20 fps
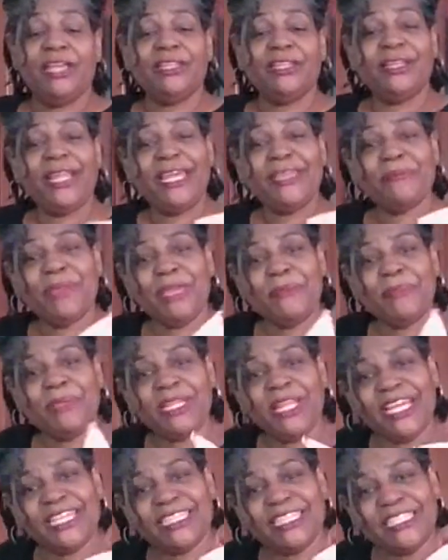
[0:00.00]
Like maybe
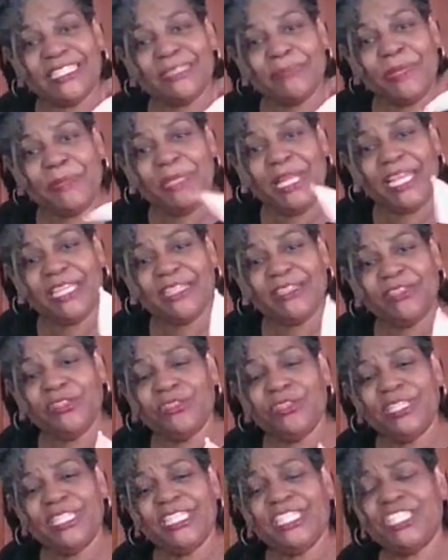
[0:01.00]
like this, maybe like
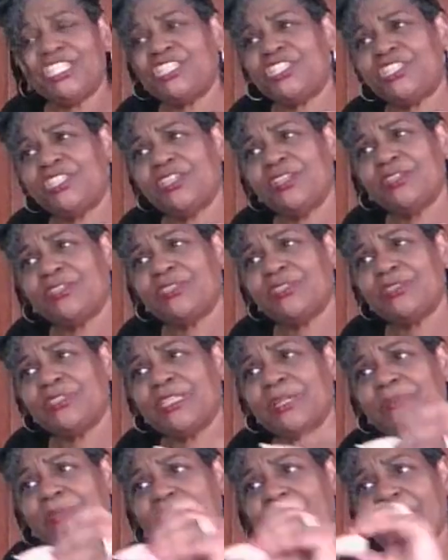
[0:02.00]
little inch chunks or
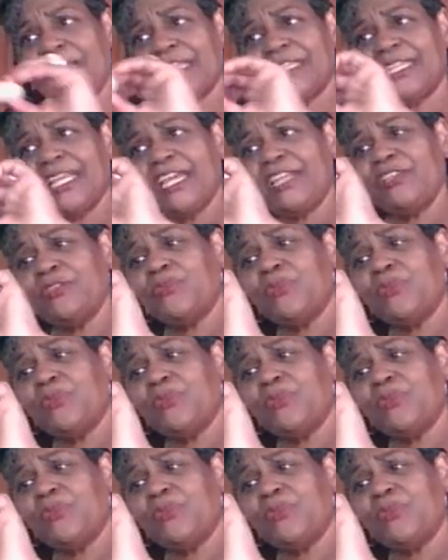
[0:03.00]
something like that.